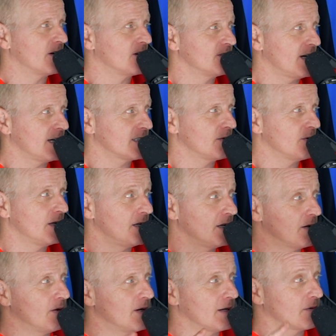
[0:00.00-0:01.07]
because actually
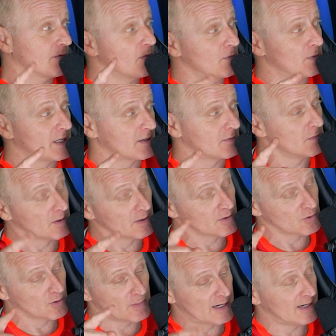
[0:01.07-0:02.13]
when we can
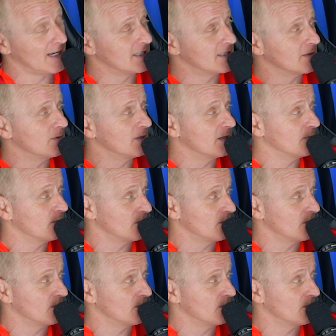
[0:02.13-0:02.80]
talk about it later,